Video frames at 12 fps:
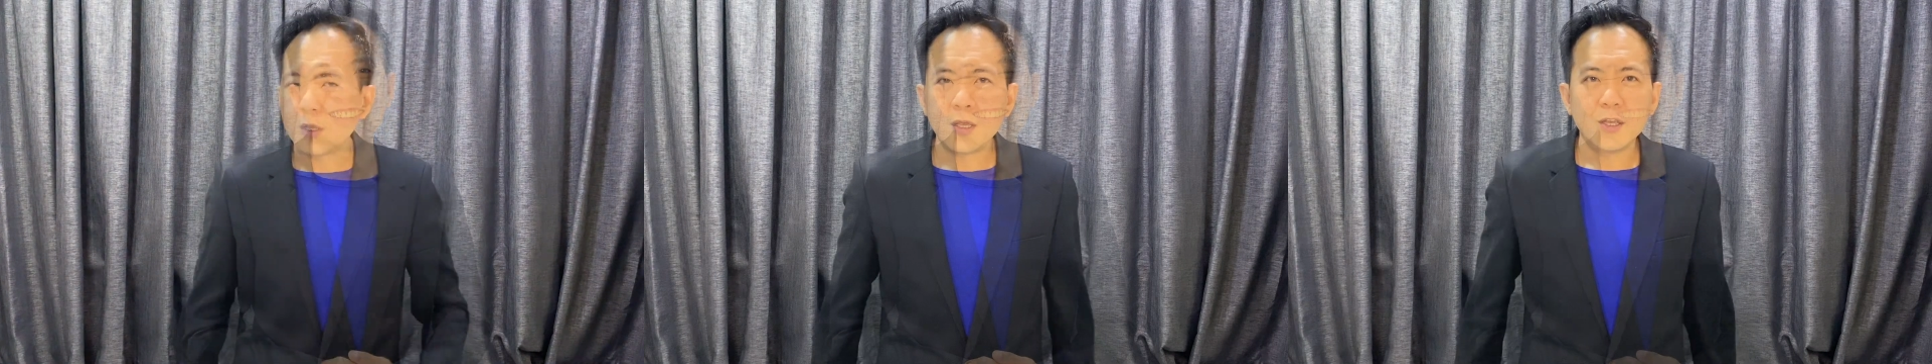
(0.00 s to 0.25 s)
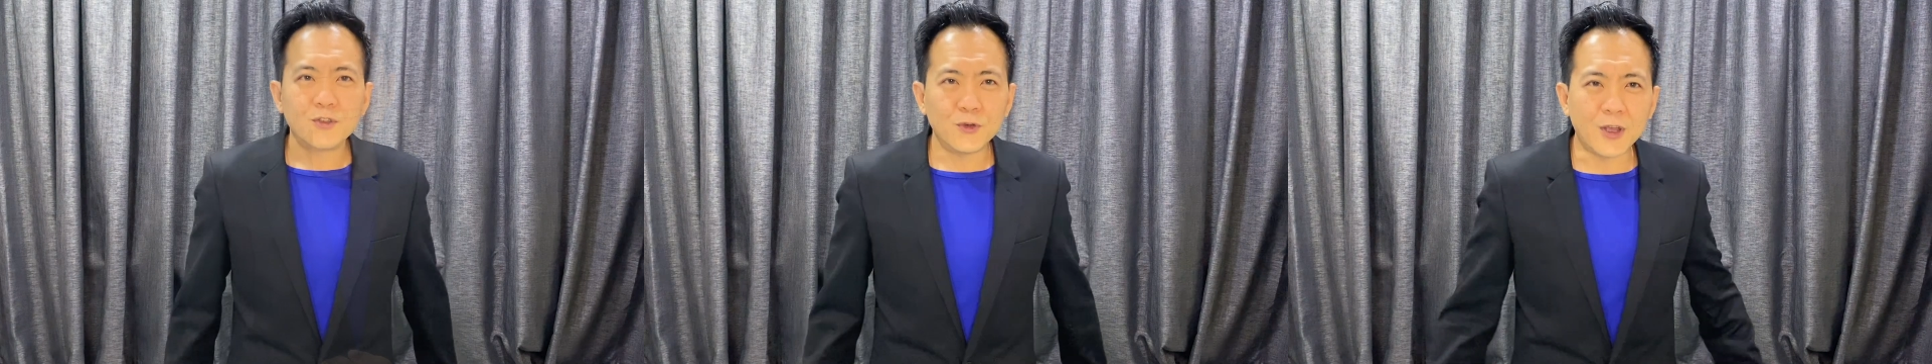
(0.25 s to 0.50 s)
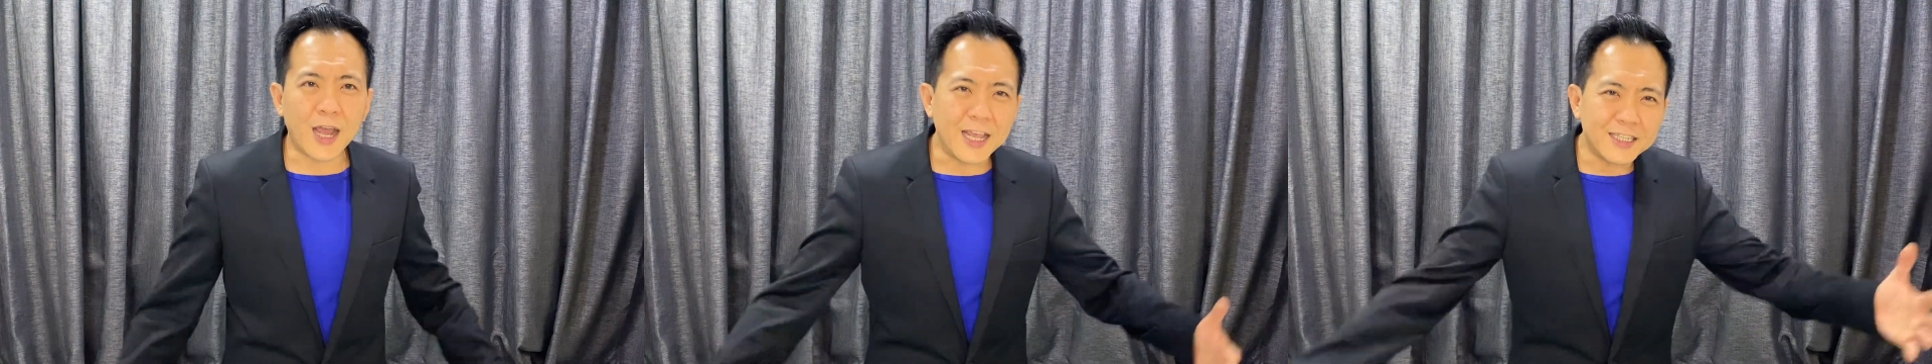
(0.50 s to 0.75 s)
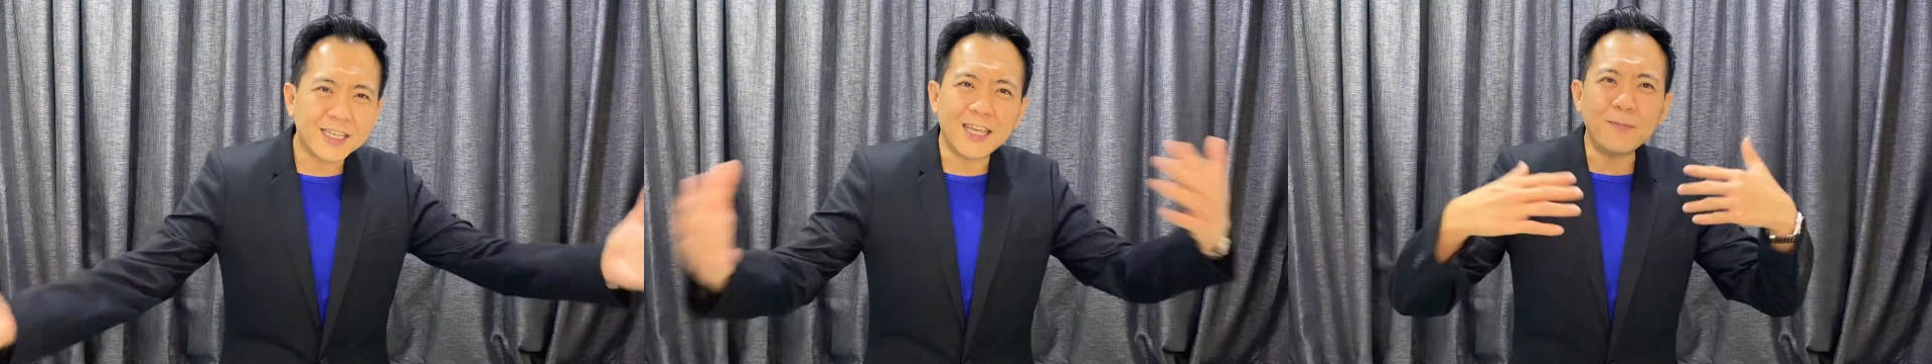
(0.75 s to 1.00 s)
So
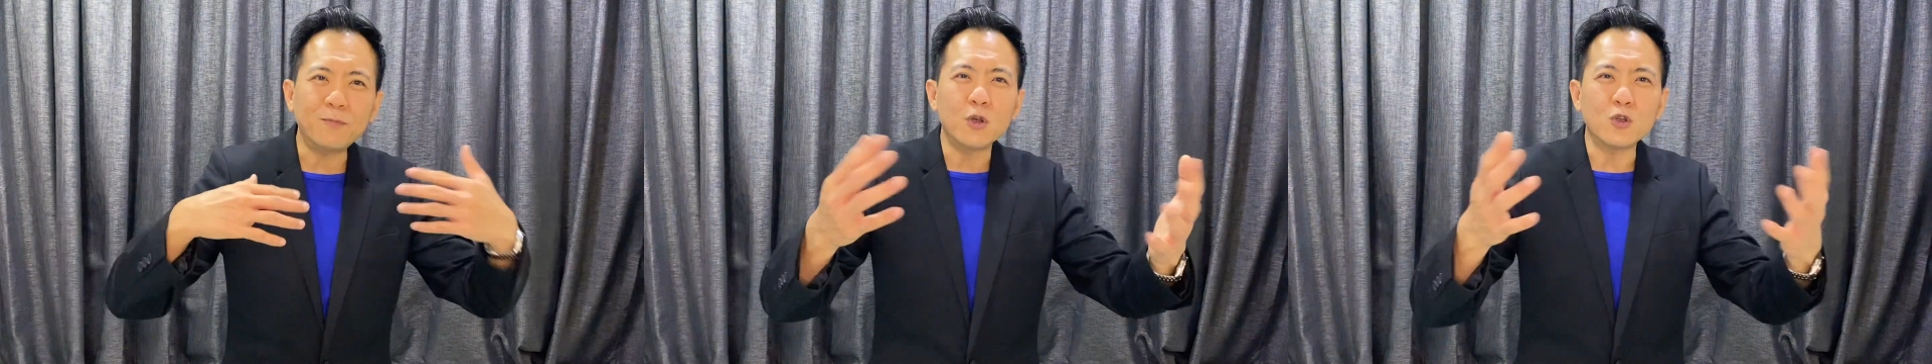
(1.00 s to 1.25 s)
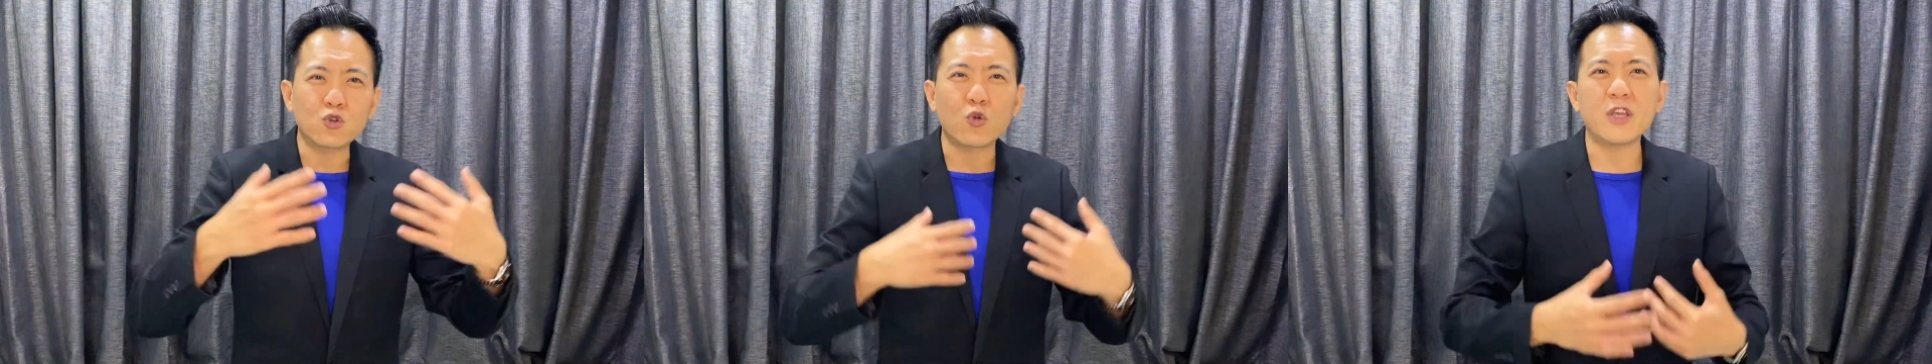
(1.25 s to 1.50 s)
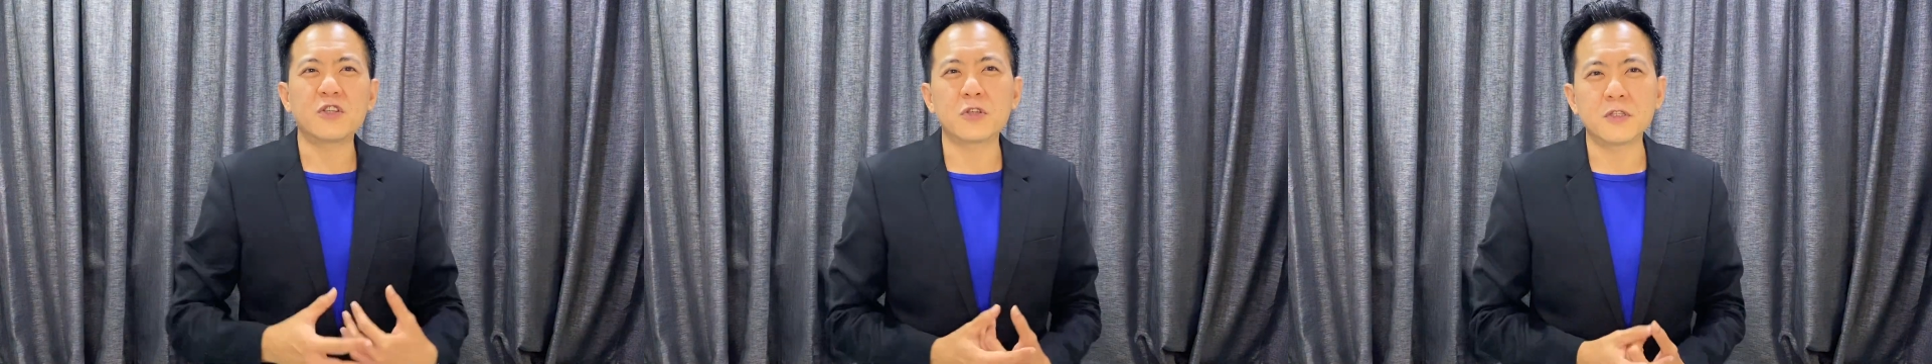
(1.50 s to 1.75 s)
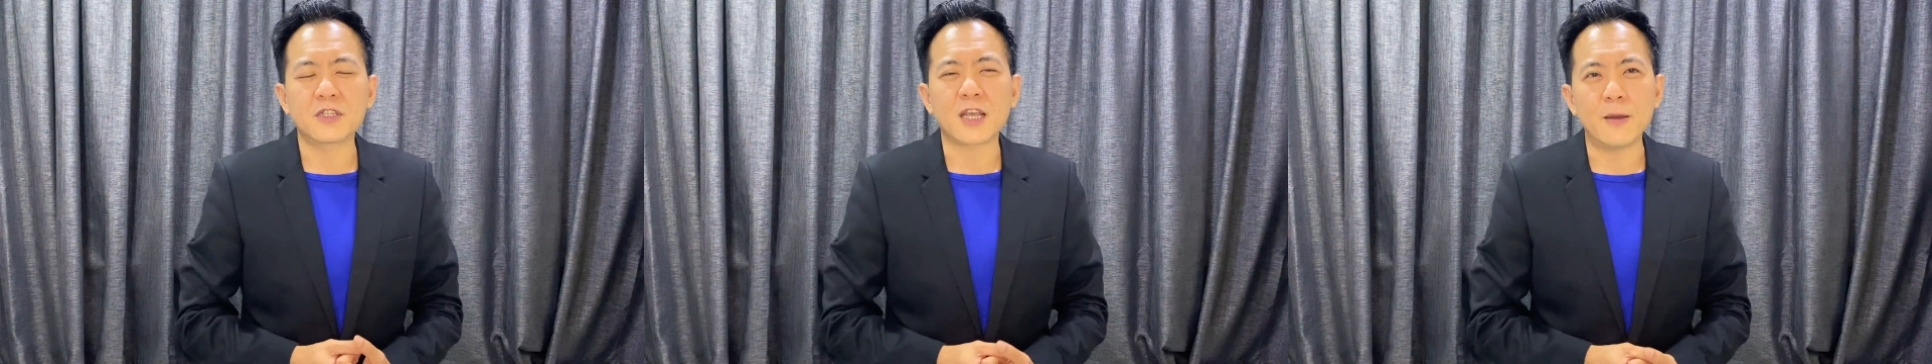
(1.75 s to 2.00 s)
guys, keep those
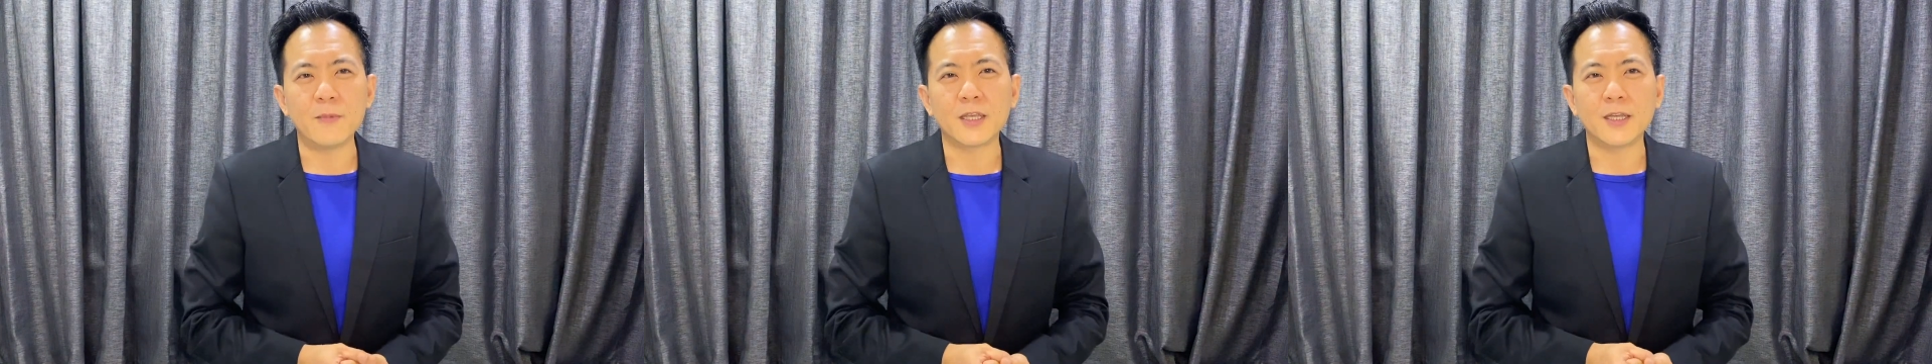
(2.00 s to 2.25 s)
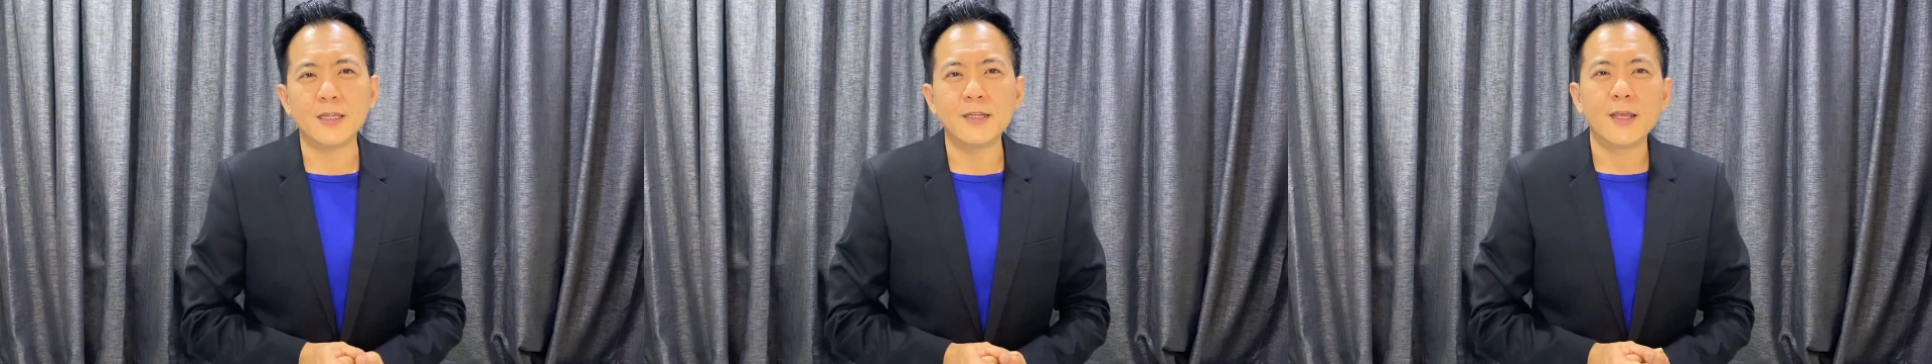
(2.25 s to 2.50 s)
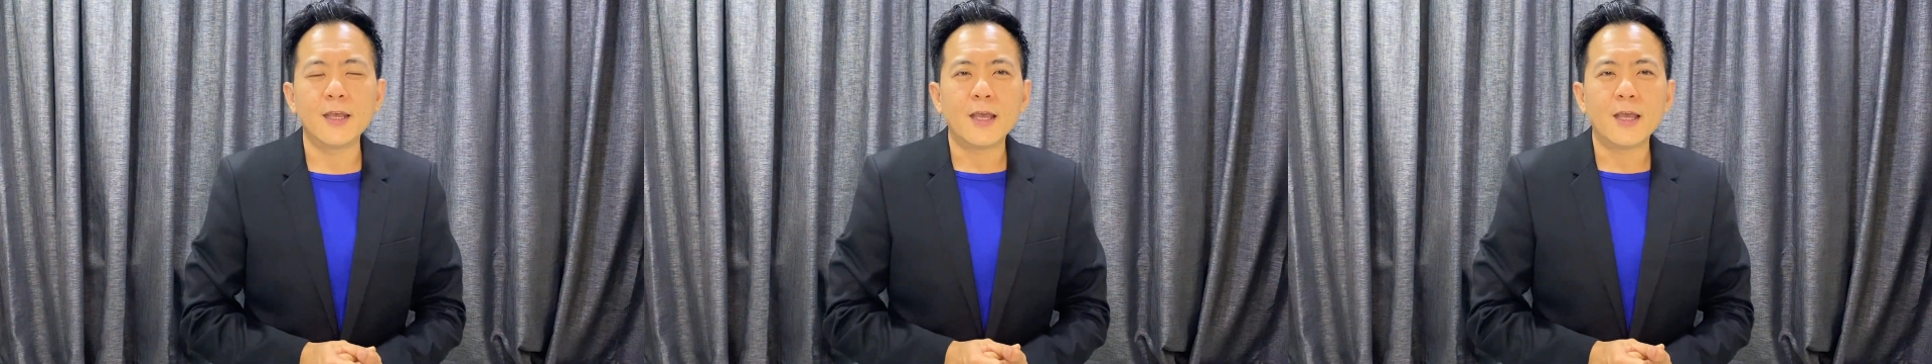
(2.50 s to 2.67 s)
questions coming in.